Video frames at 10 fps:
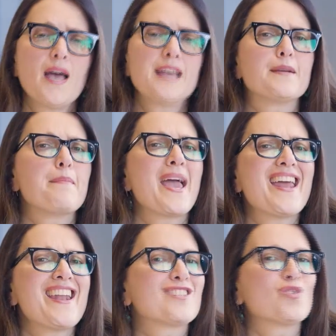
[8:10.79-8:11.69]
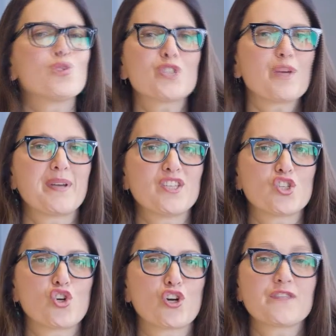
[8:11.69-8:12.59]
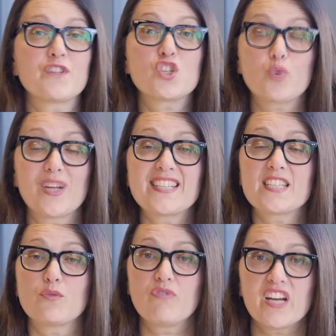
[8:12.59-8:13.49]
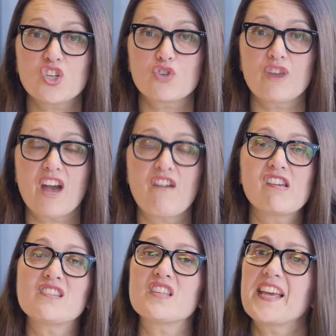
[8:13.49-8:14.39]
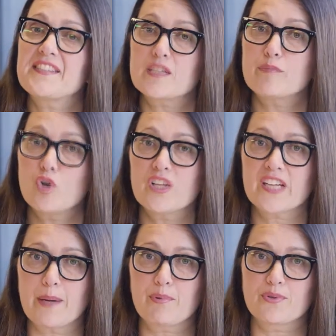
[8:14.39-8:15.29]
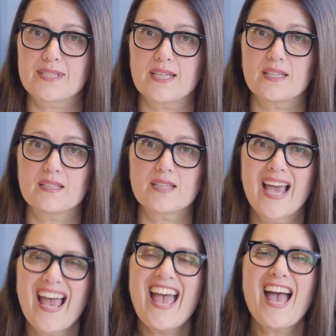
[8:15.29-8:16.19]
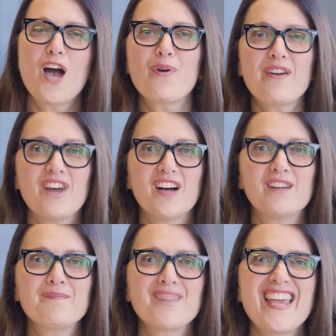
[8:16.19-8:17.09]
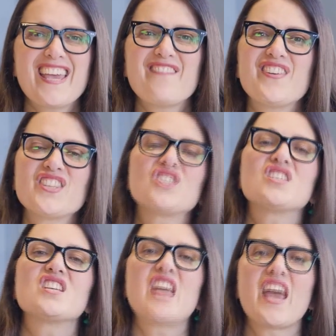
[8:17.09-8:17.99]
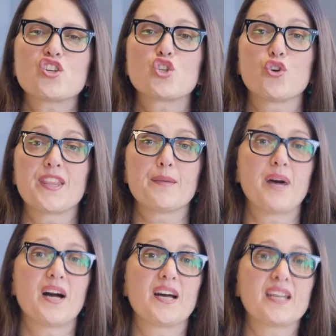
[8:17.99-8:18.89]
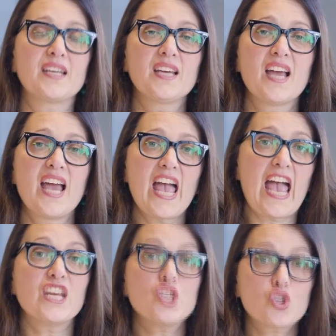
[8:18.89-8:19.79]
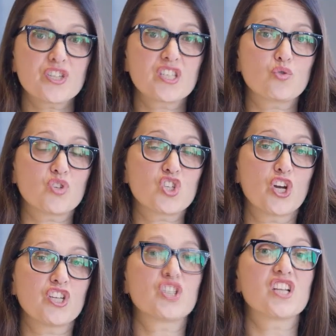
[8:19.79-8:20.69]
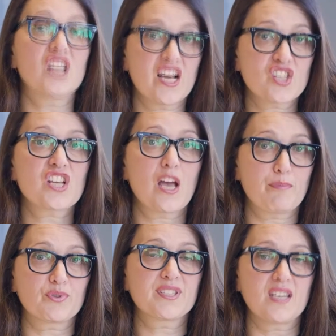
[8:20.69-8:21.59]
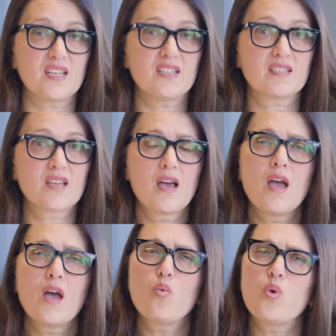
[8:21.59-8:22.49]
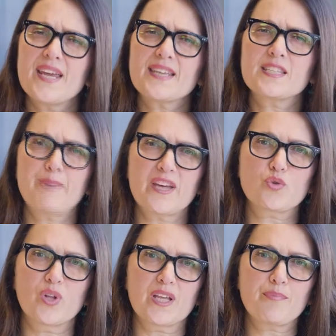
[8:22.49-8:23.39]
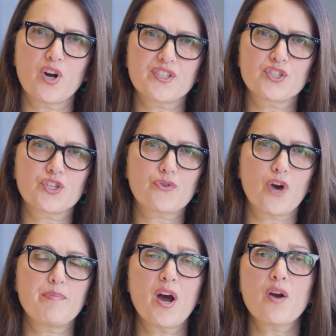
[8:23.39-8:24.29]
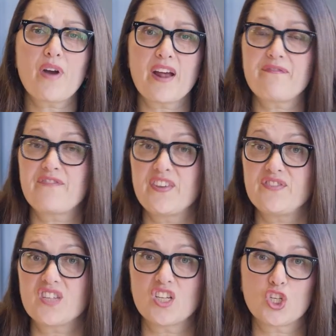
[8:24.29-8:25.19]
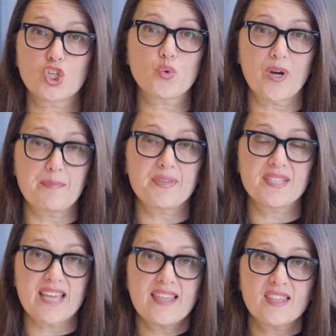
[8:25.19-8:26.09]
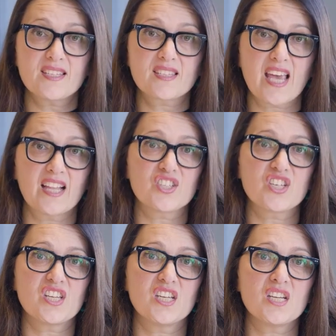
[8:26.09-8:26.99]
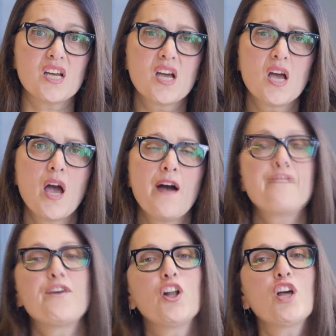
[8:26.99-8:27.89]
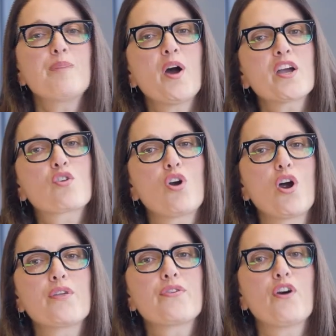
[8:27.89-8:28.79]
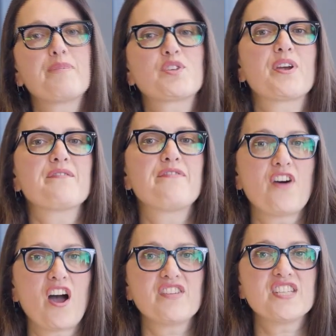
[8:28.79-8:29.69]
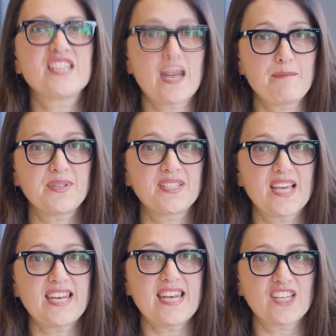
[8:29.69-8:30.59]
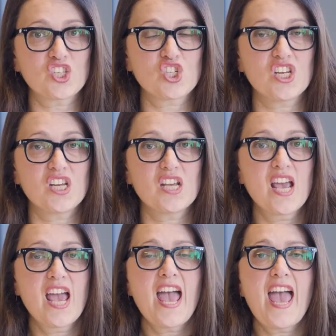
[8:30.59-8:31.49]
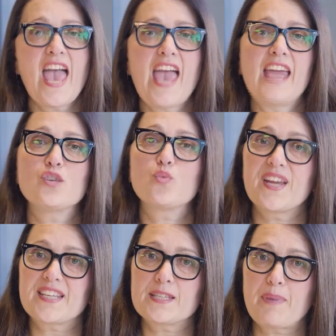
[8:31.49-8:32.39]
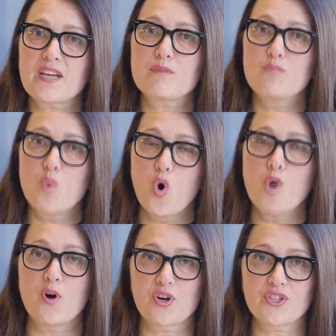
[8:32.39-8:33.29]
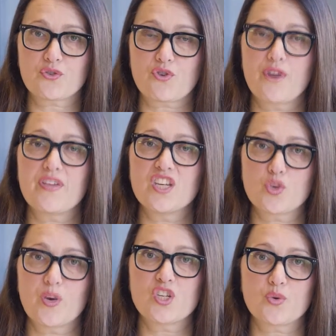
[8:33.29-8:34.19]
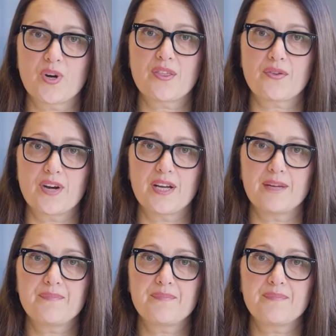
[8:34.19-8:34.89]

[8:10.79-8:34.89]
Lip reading: Demand has also been strongest for dwellings in regional areas and smaller capital cities. However, investors are now joining the party and interest is returning to the larger capital cities. We expect dwelling prices to grow by around 15 to 20% this calendar year, followed by growth of between 5 and 10% next year, and we expect more modest growth in 2023.